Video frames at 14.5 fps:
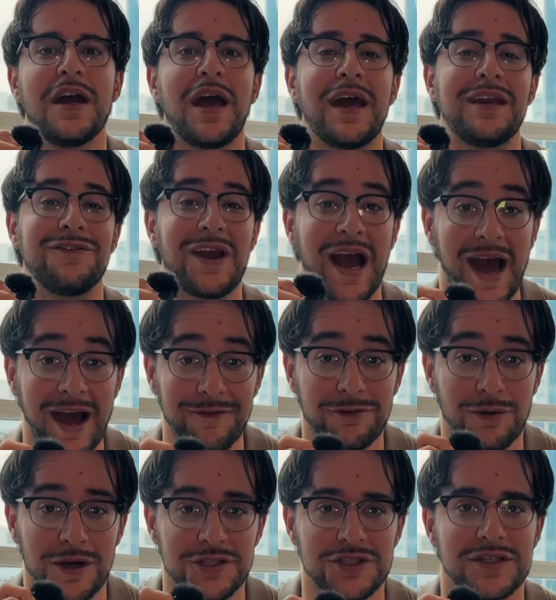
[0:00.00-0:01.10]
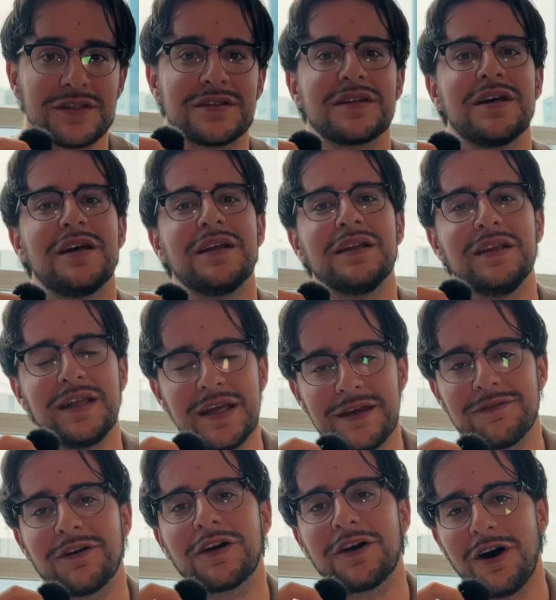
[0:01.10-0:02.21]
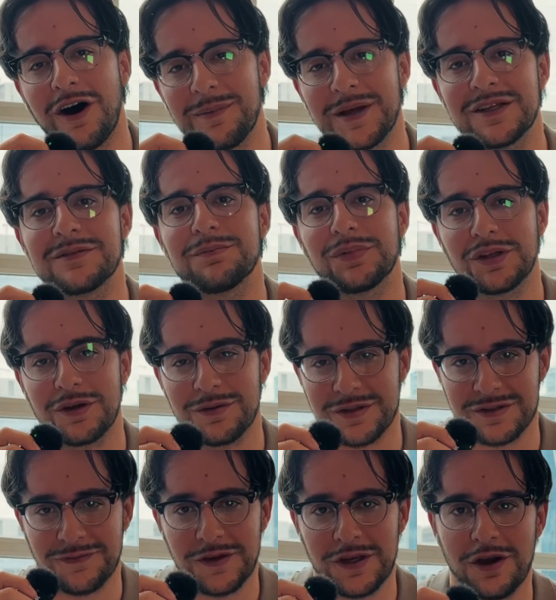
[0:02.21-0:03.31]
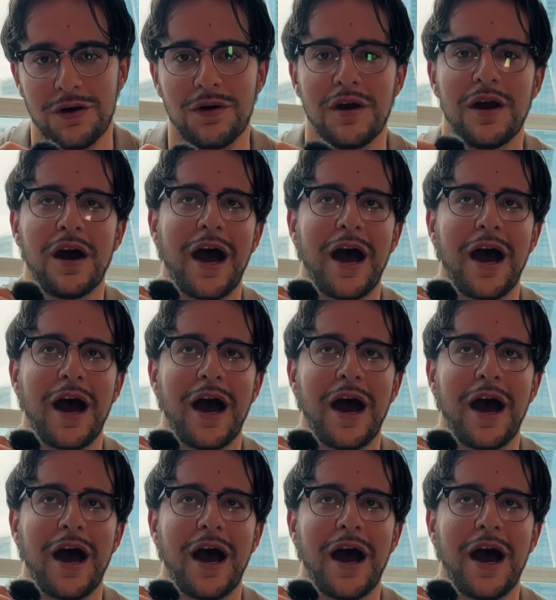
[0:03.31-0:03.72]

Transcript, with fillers: and if you have questions, leave a comment below this video.